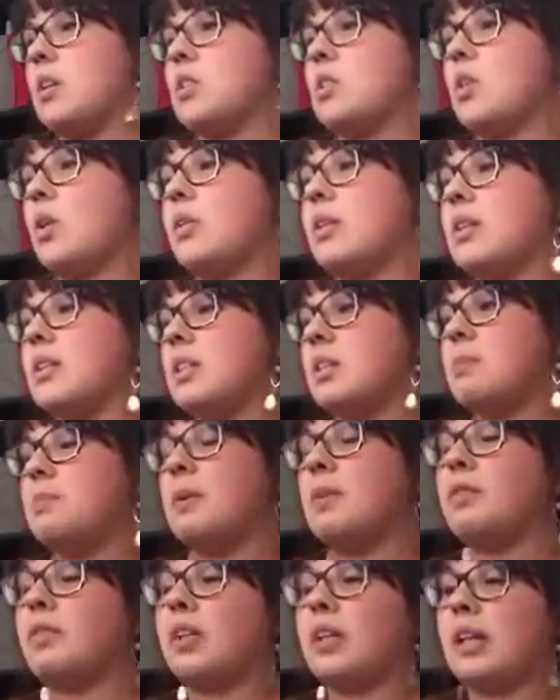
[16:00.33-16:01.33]
So this has
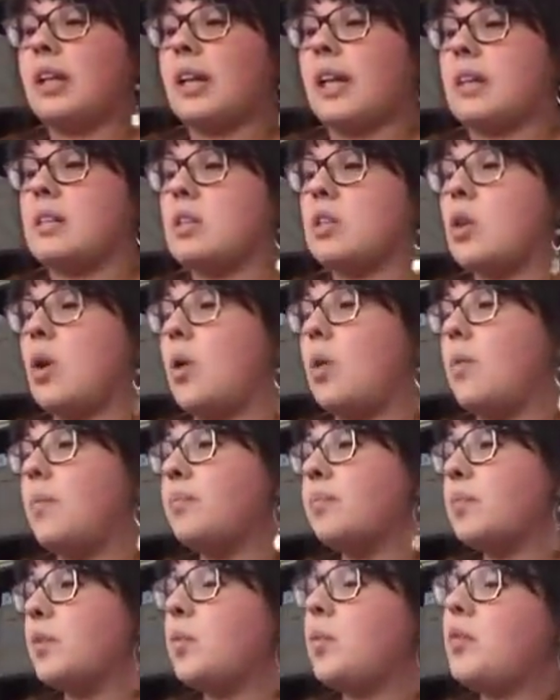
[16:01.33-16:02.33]
been really nice. So
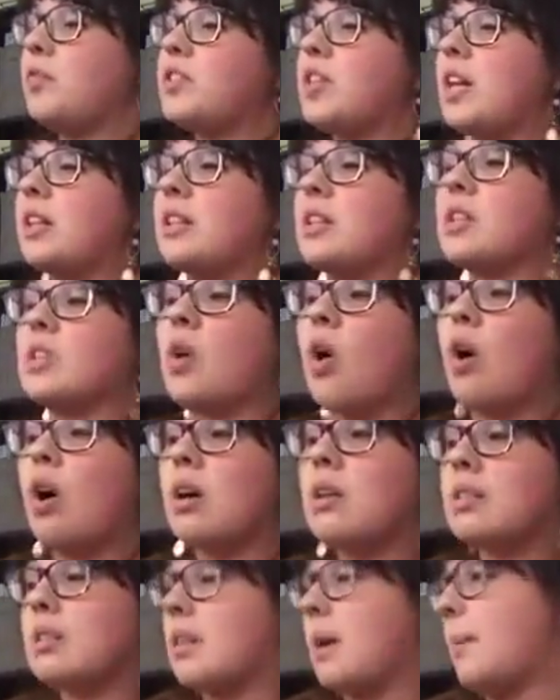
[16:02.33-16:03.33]
we've done this
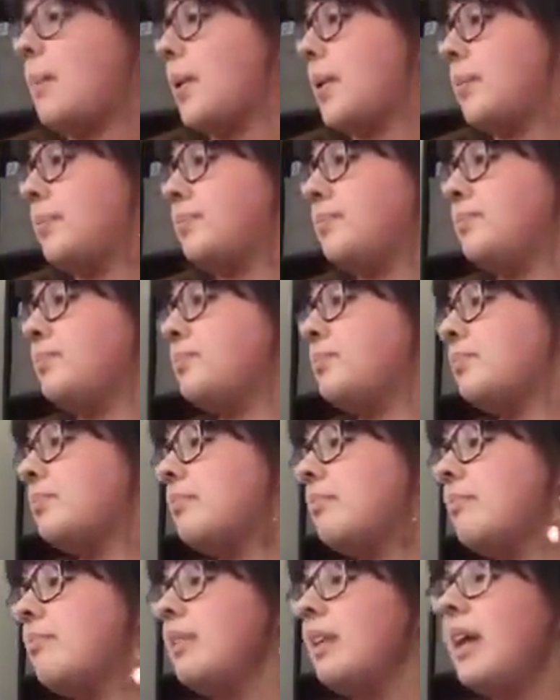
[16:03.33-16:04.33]
all summer,
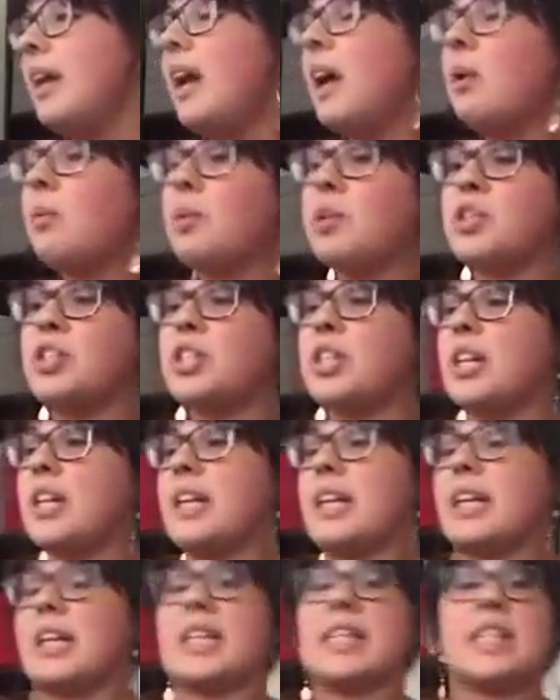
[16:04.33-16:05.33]
and we're just
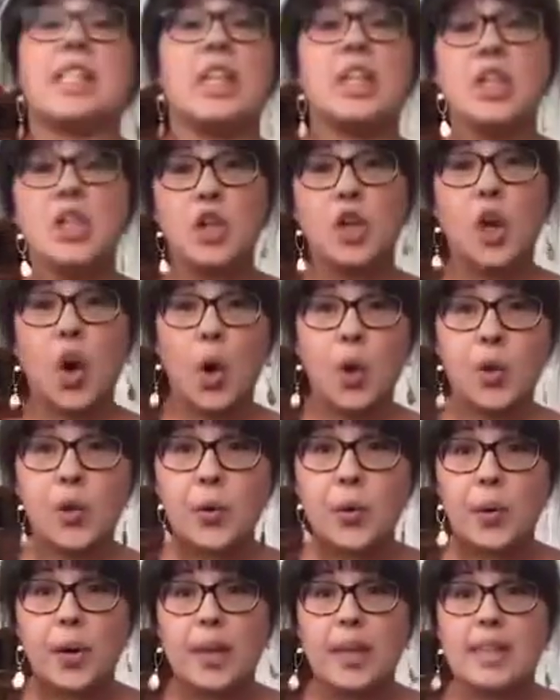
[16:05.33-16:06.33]
going to continue to go
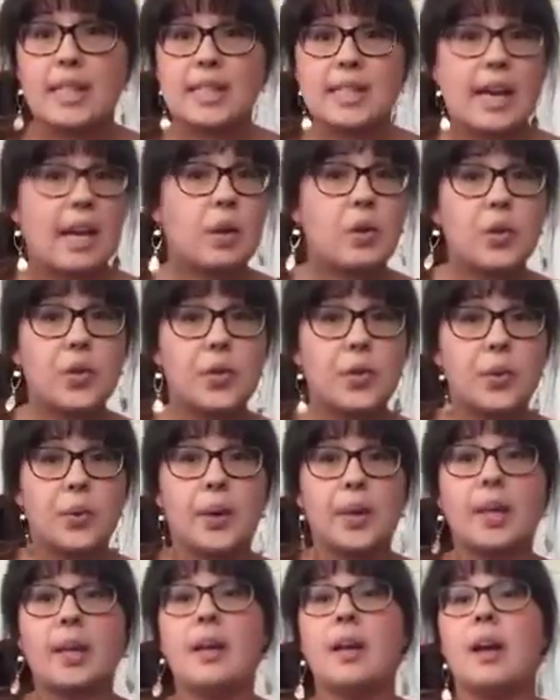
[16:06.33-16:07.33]
through it and cycle through
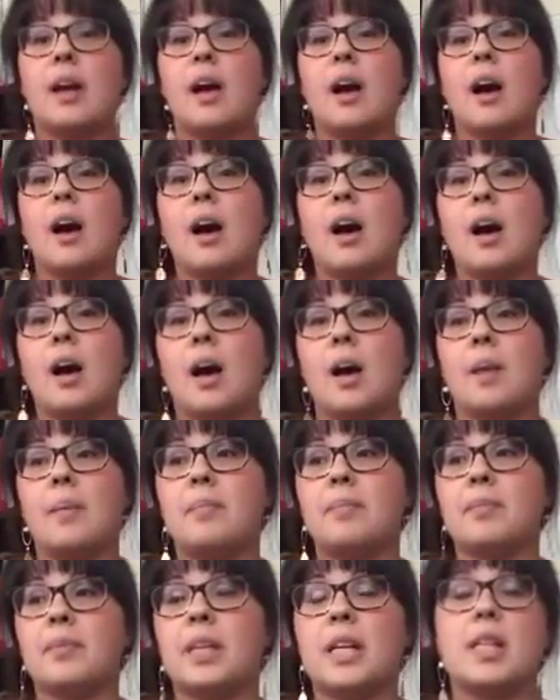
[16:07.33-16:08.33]
it
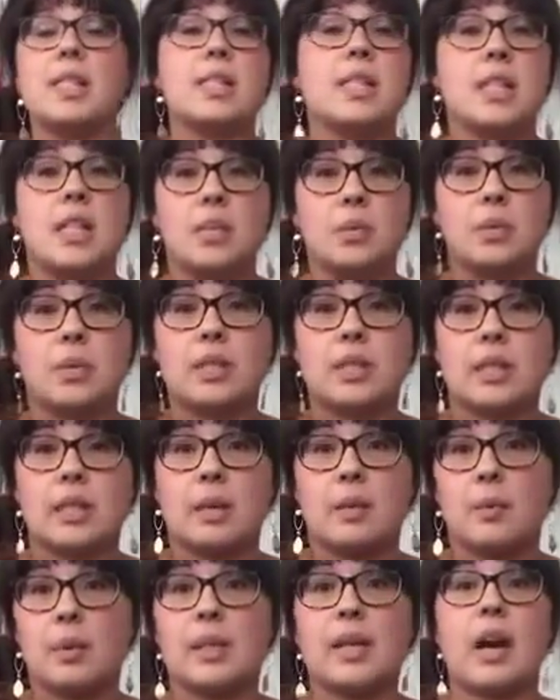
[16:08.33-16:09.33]

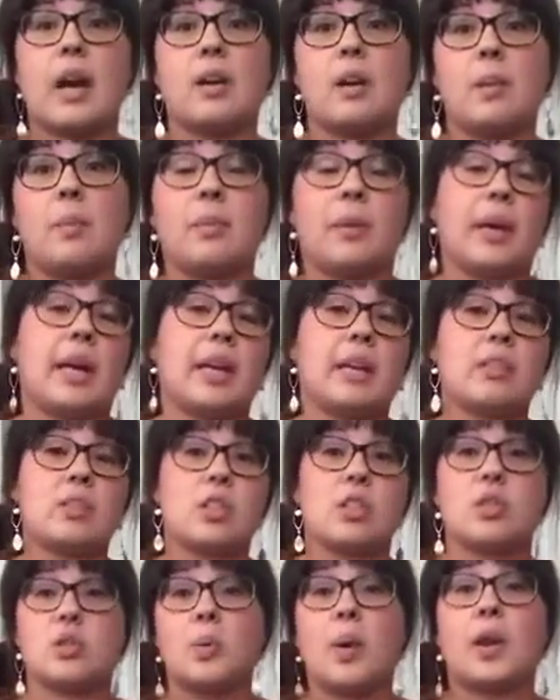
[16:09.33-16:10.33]
continuously without a break,
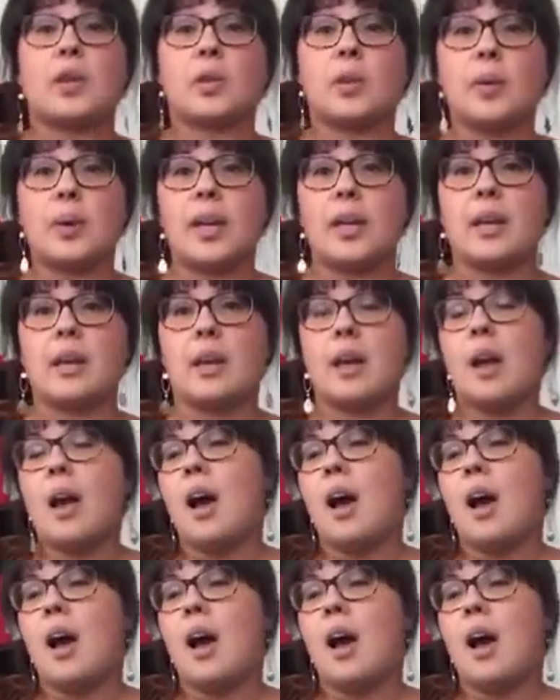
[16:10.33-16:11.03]
just throughout the week.